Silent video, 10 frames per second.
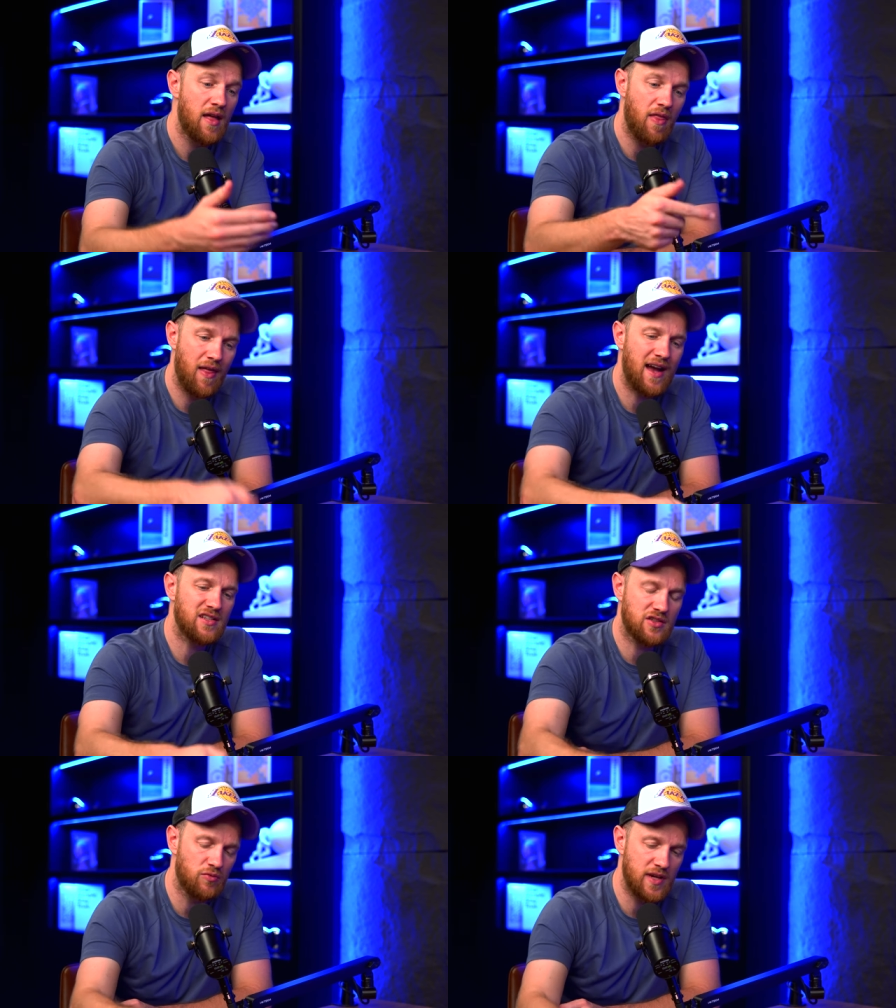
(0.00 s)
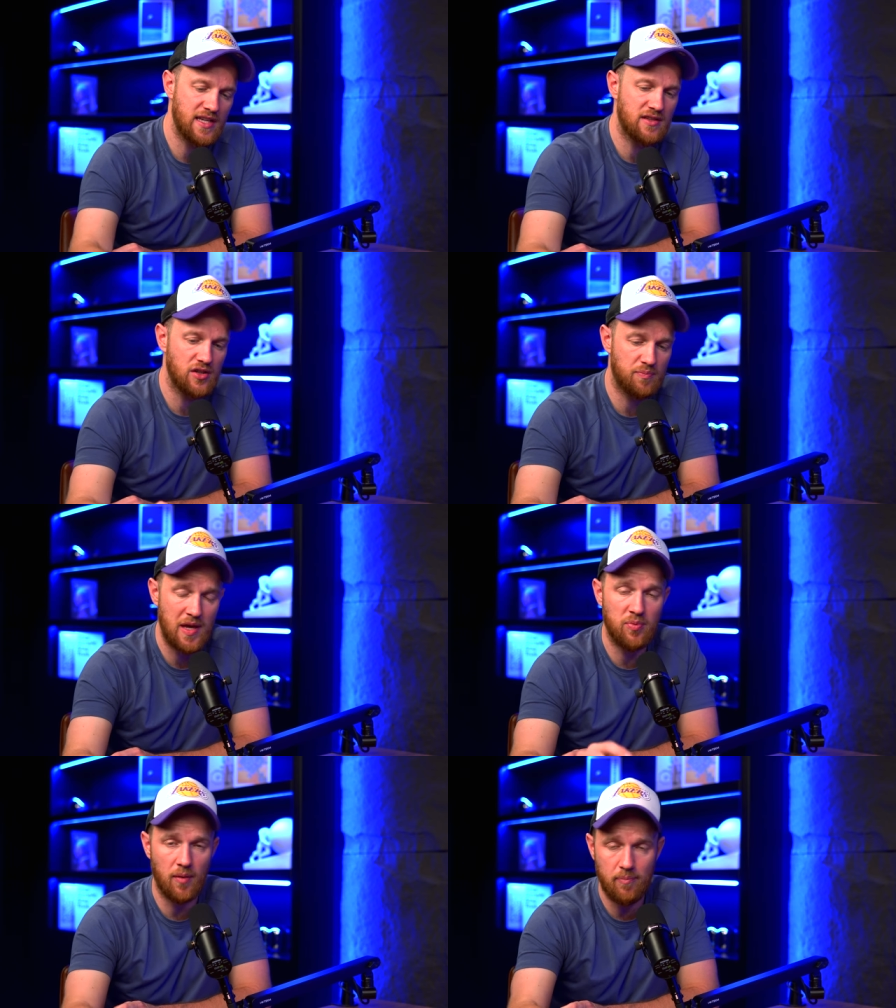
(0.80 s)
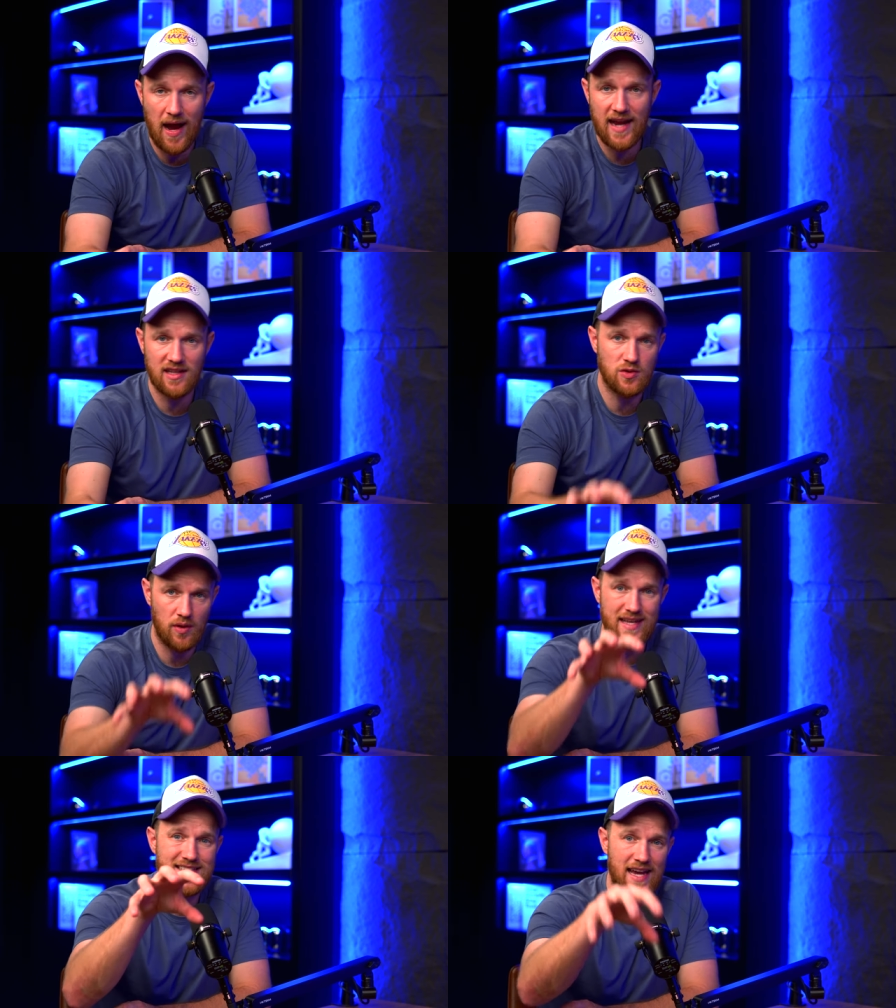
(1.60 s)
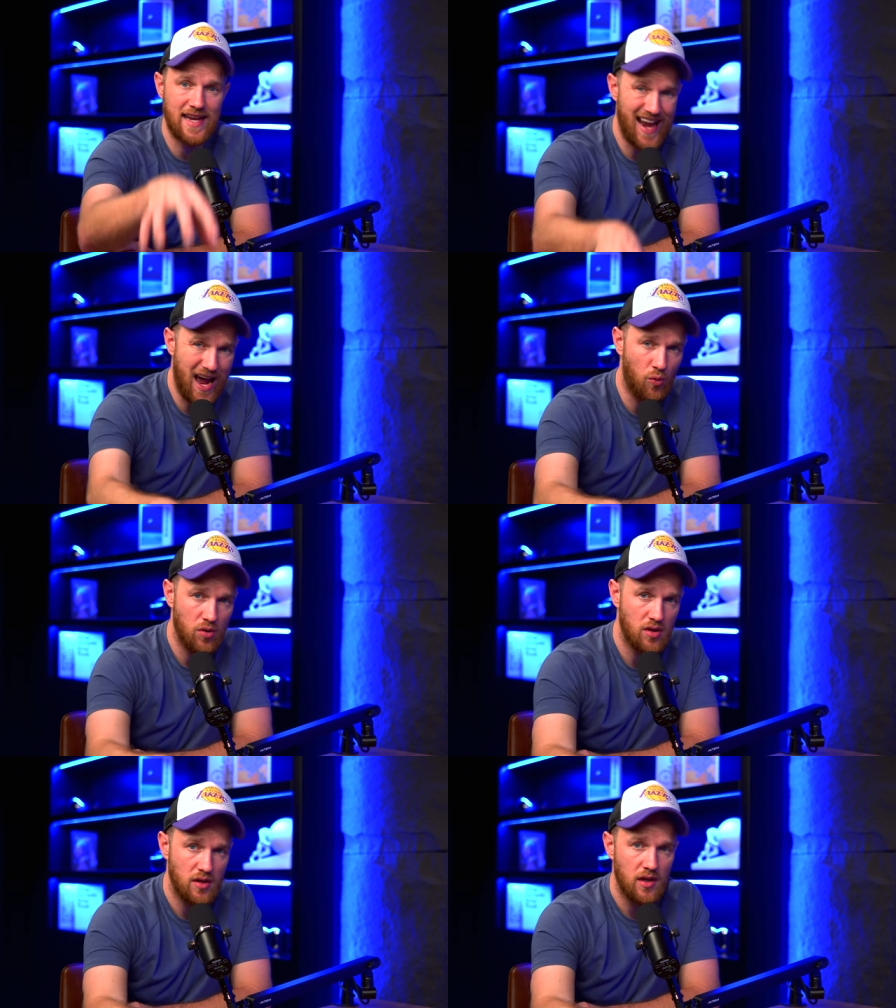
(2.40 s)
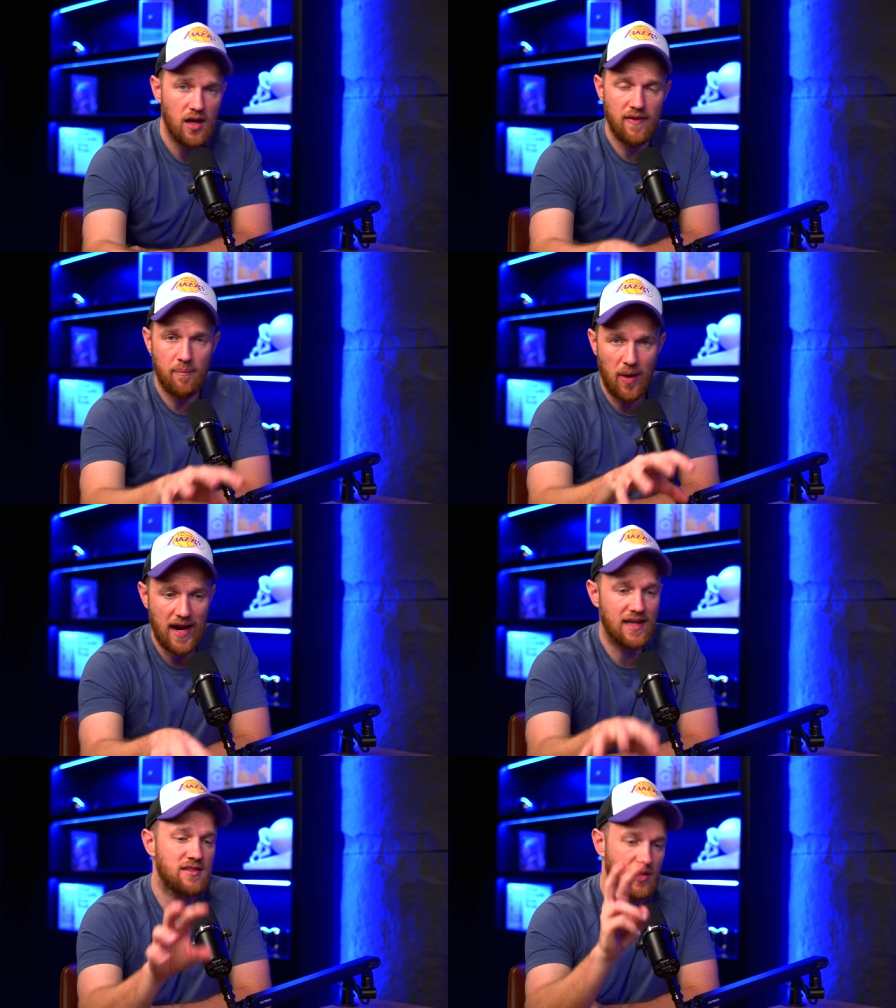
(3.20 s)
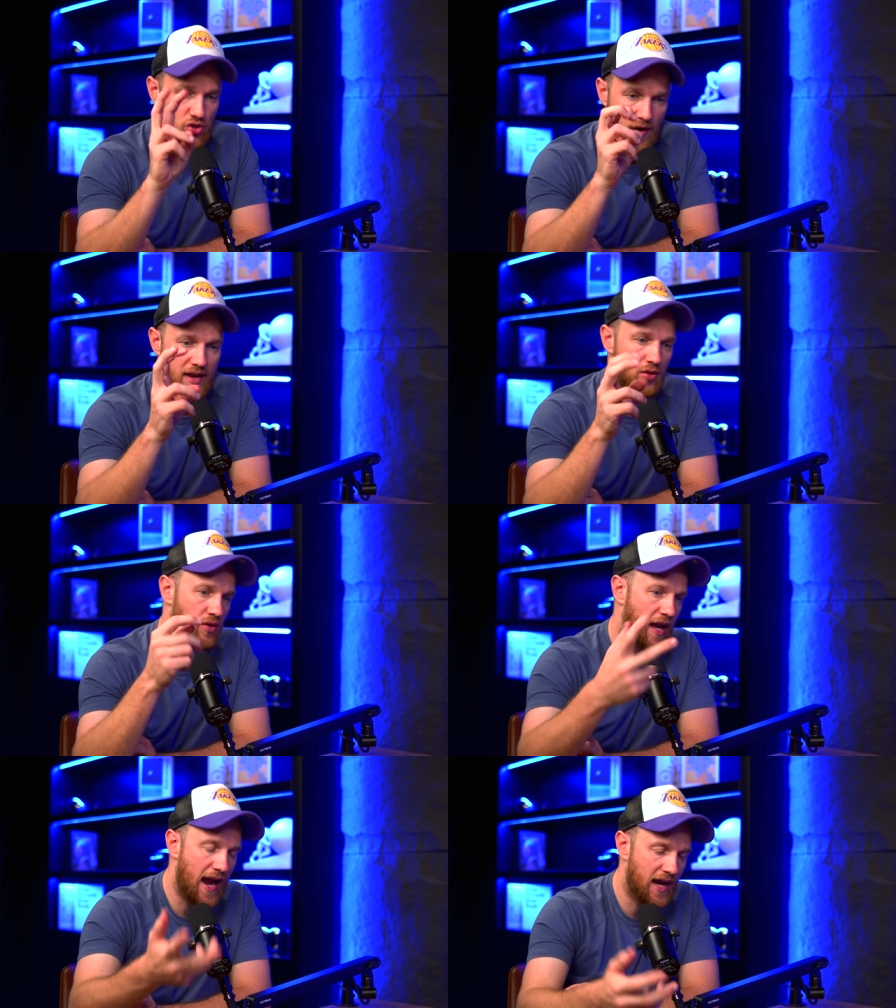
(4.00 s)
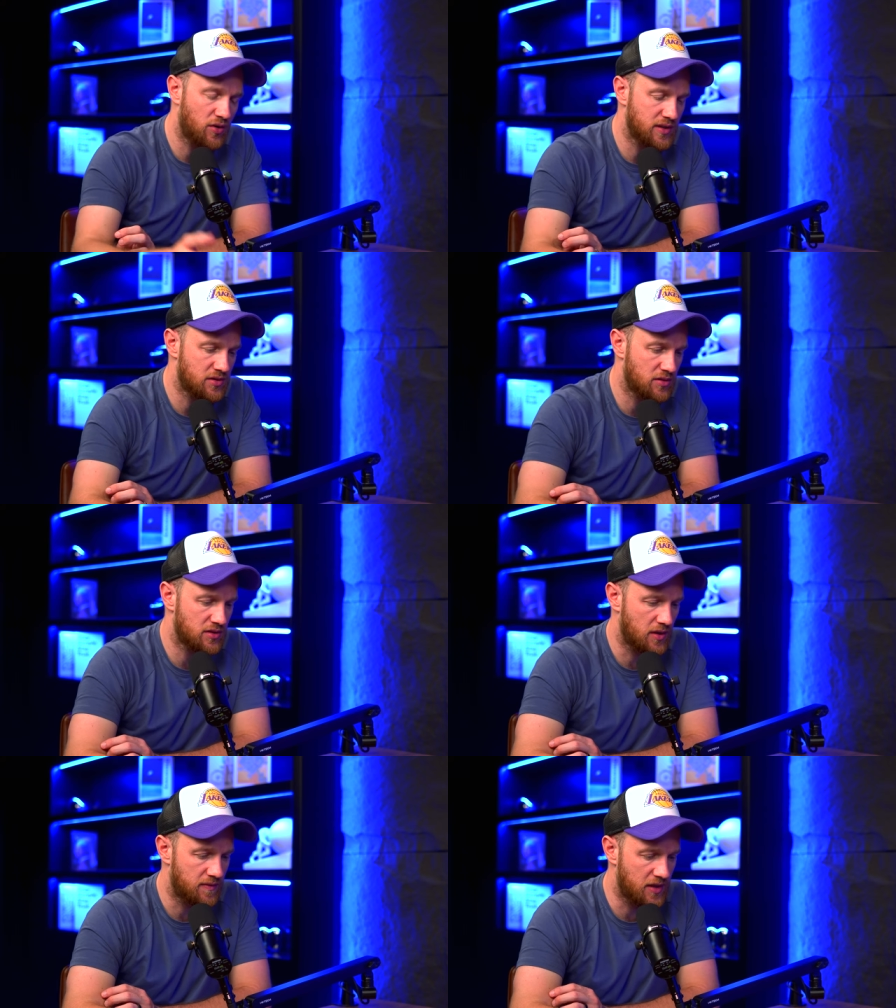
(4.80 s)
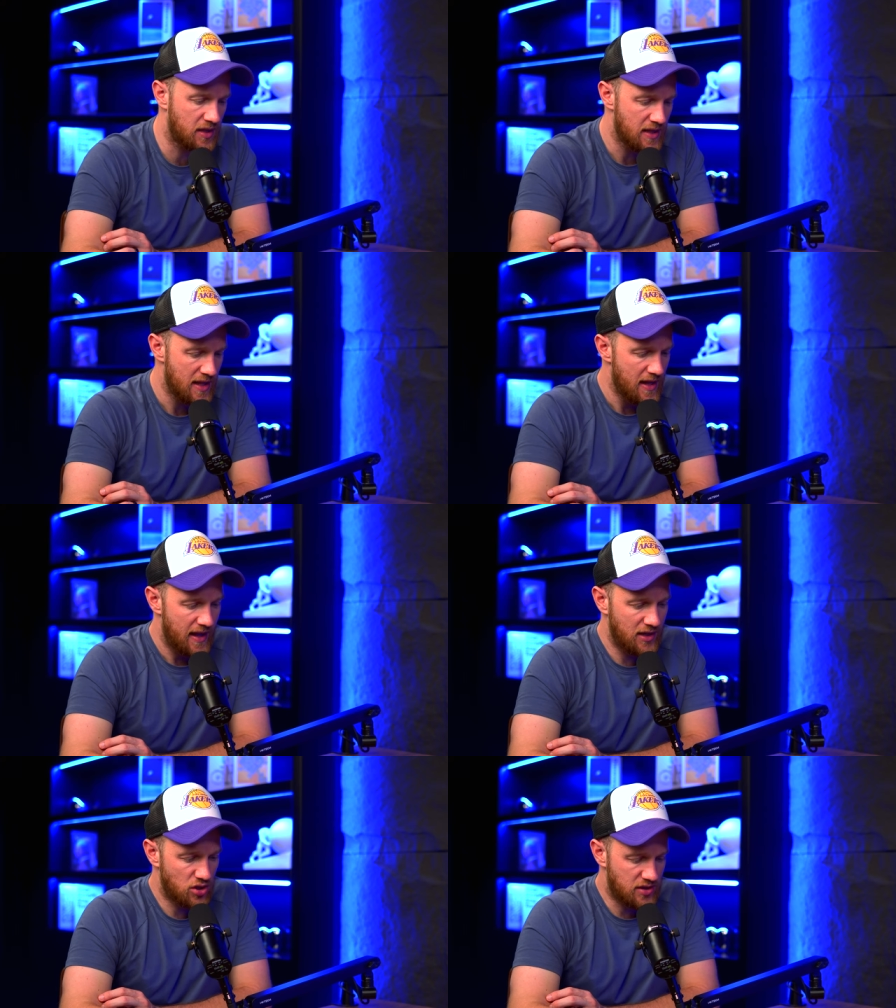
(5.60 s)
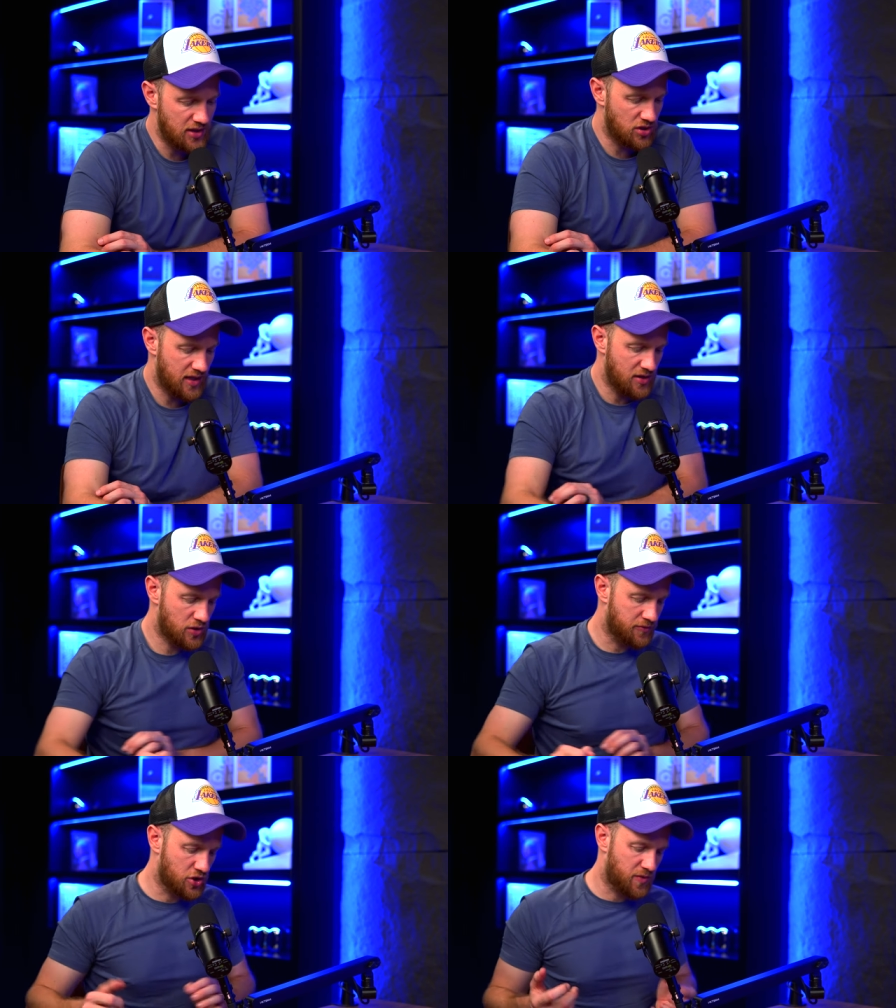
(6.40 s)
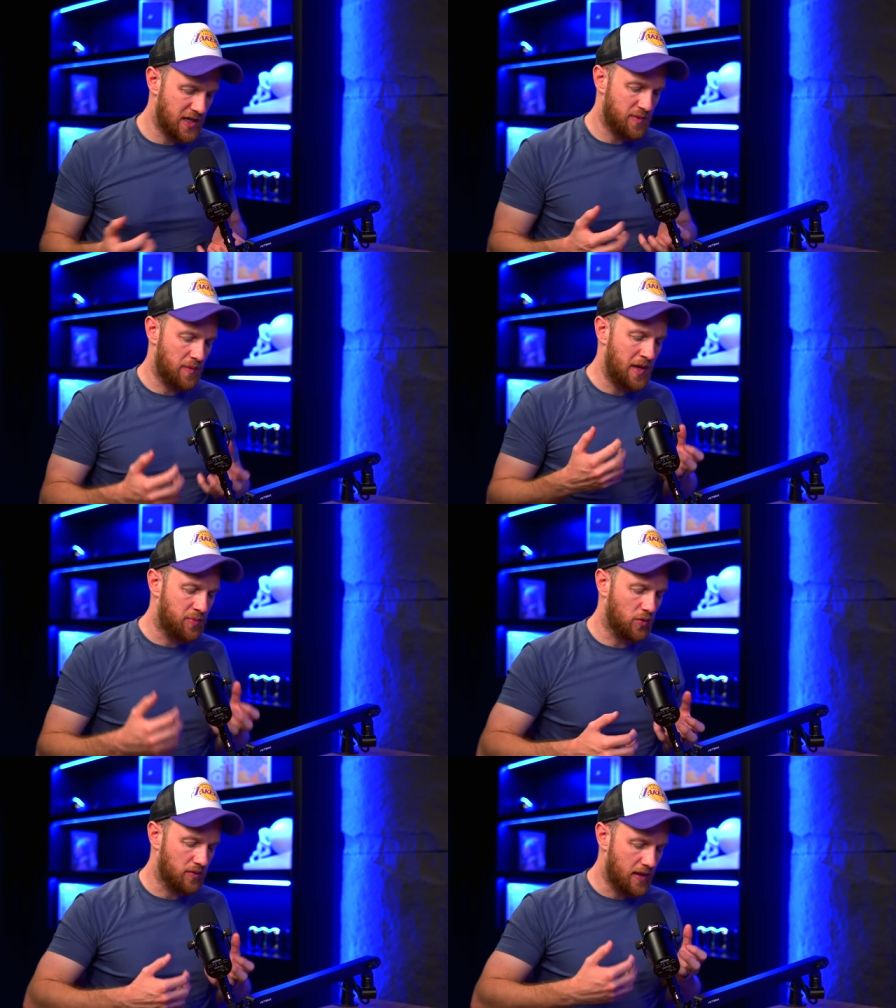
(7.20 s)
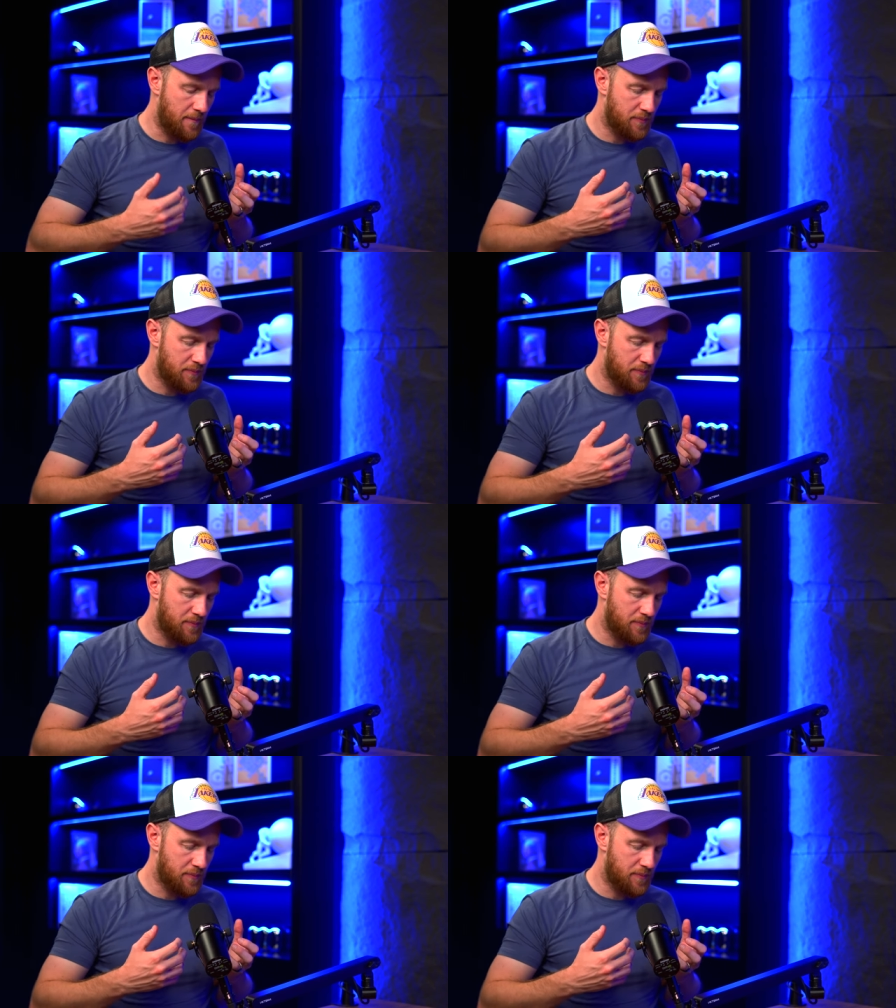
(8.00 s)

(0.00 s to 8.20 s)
That's the reason that people are buying into what they're saying now, and they're buying into the trend or the hack and all this sort of stuff. And it just, it's just, it just frustrates me that people...